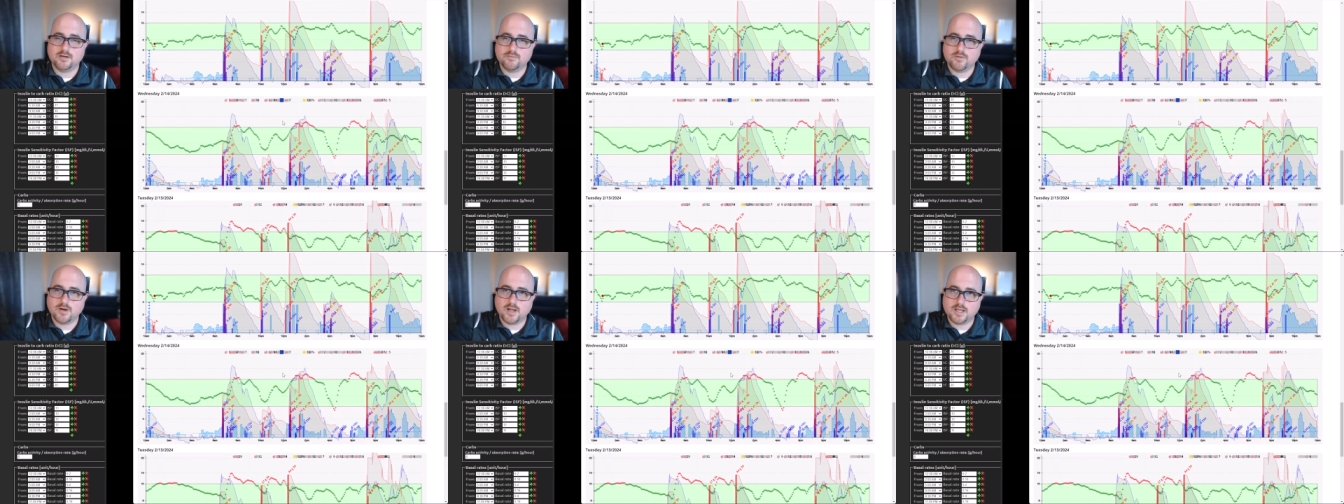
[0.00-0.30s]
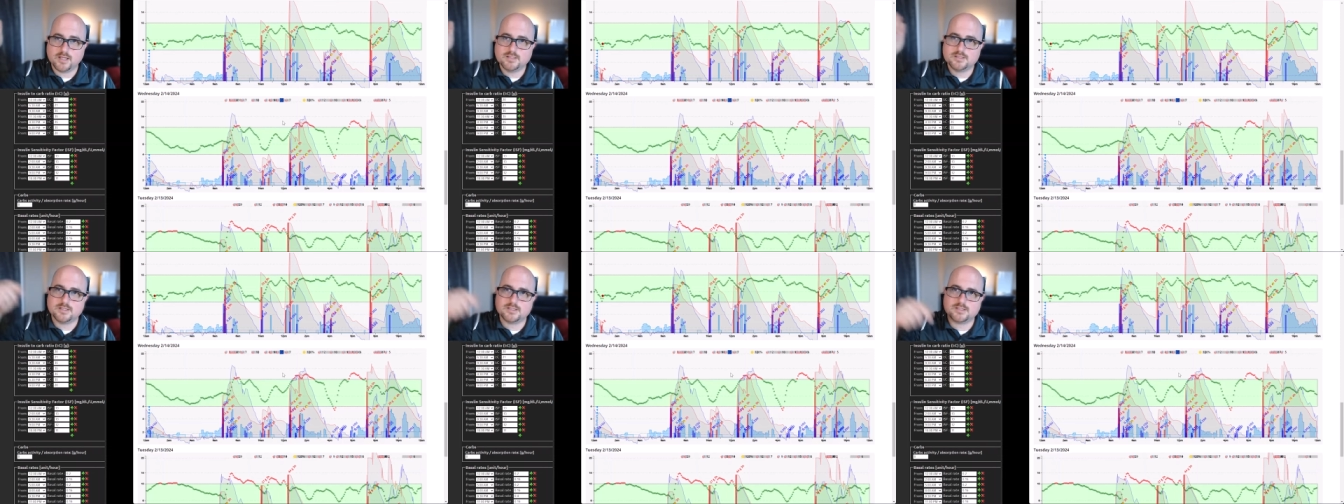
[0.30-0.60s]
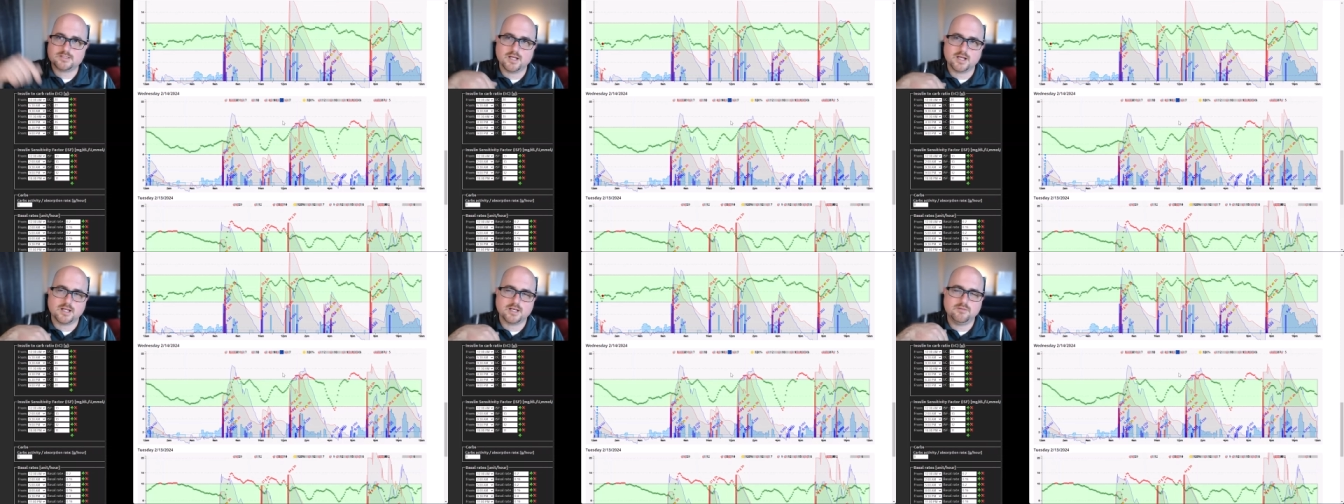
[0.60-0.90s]
a rise,
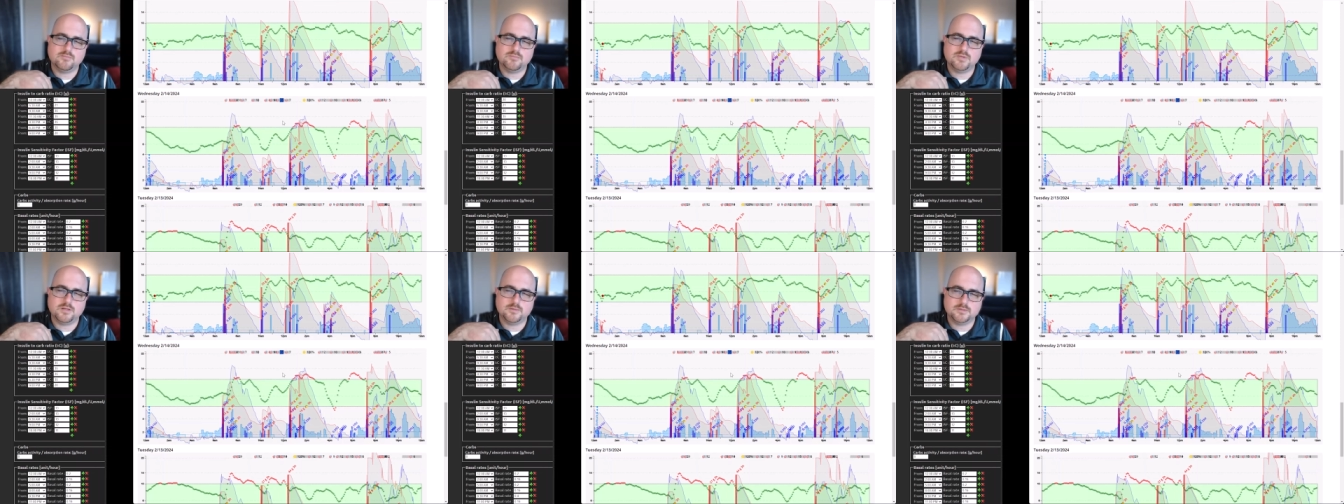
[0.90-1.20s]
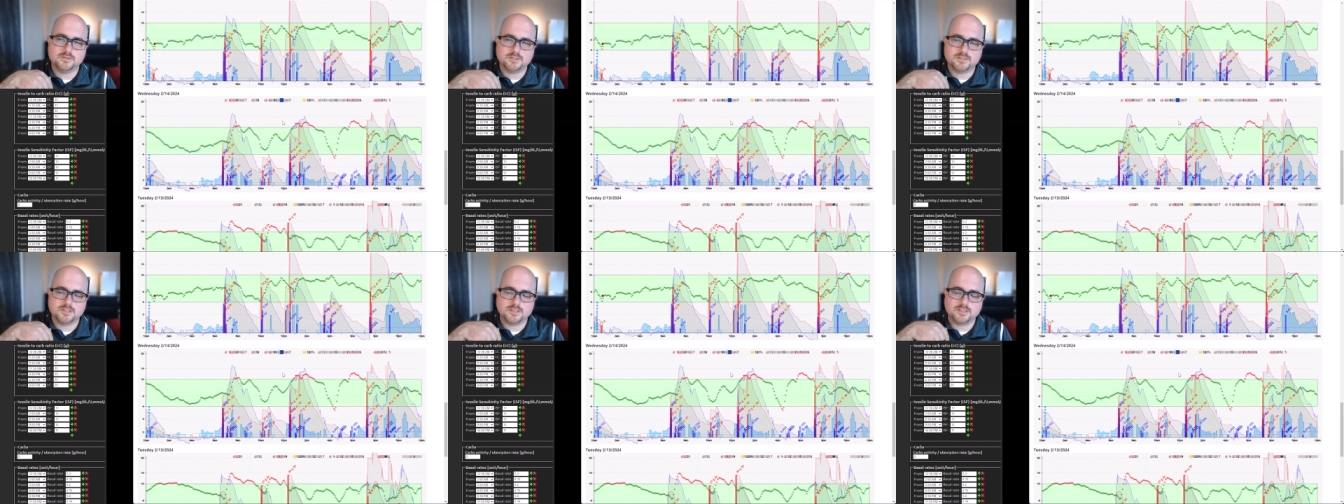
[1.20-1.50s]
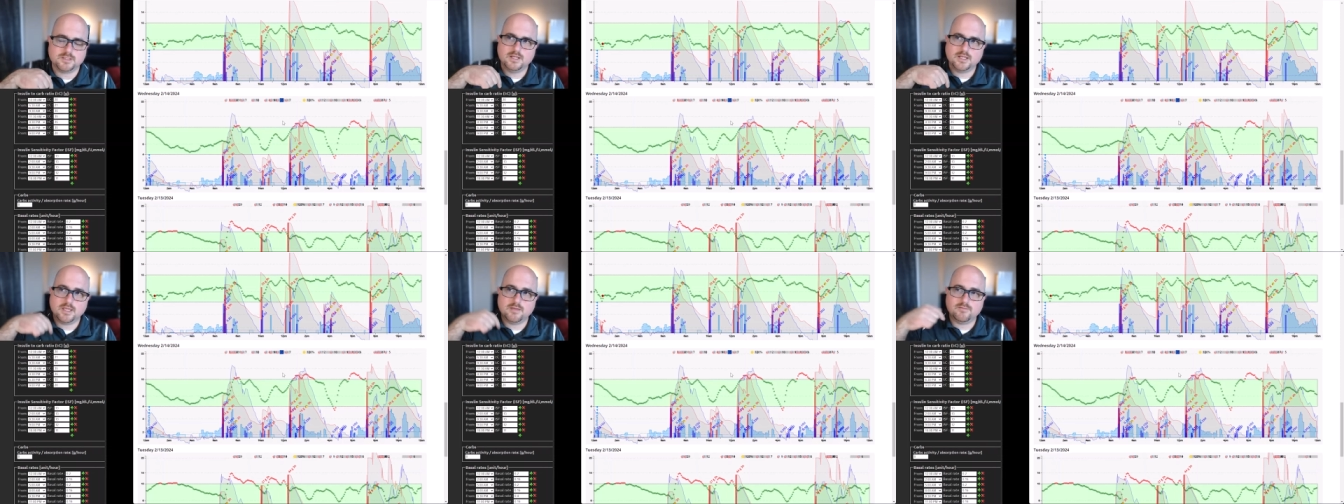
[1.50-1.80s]
it's not gonna be able
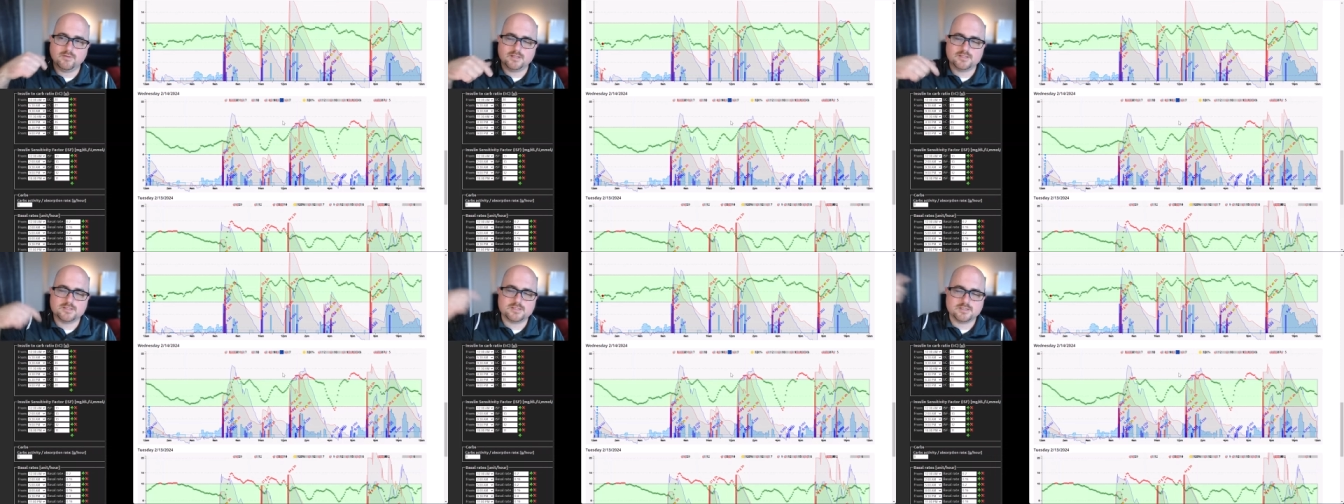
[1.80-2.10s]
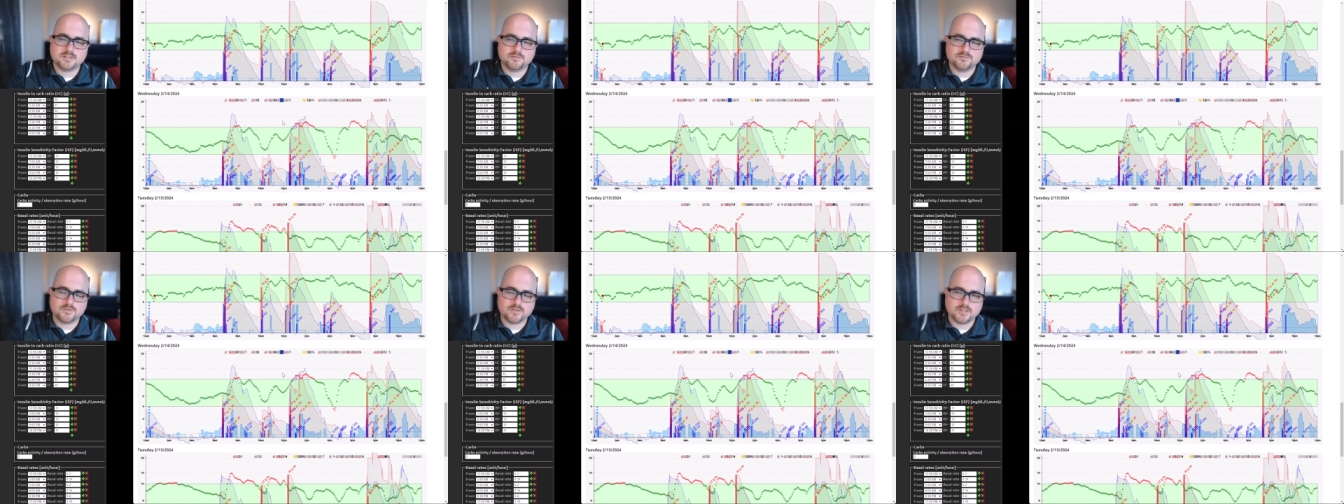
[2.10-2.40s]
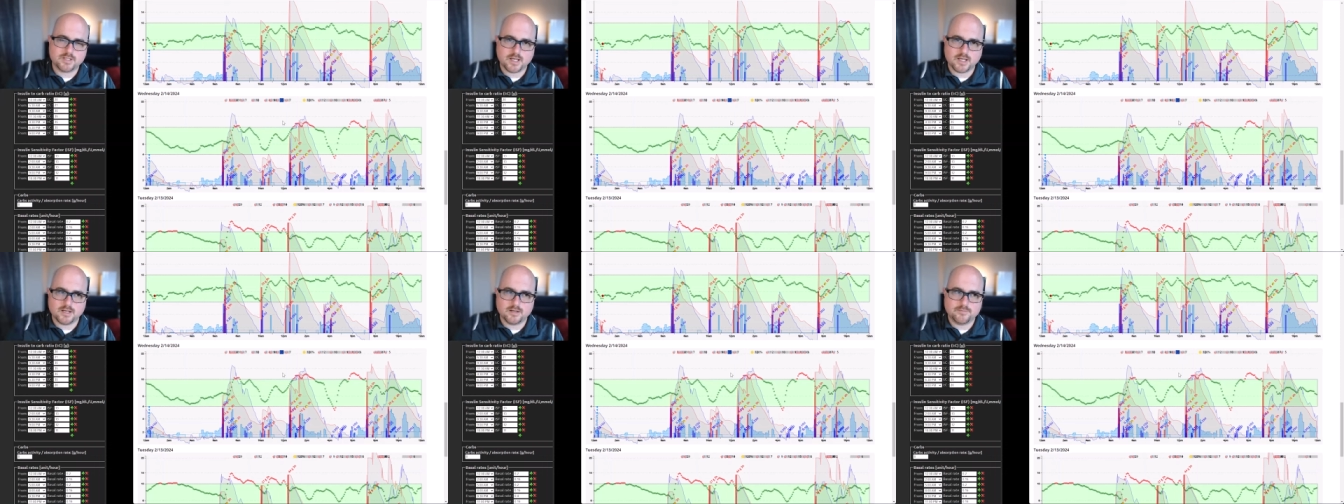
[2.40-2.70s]
to give insulin for
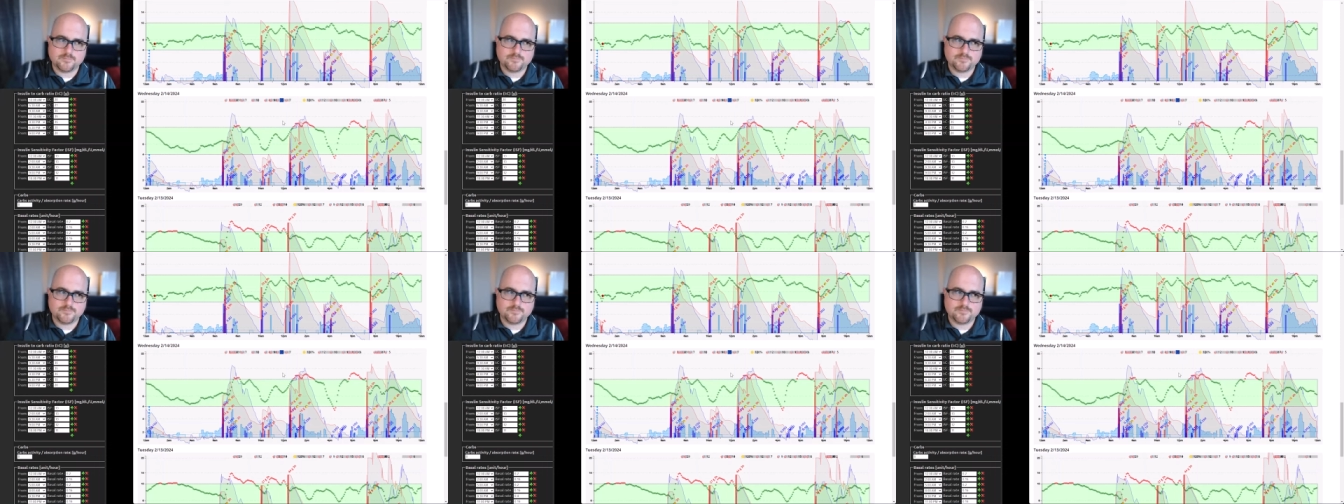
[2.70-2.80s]
that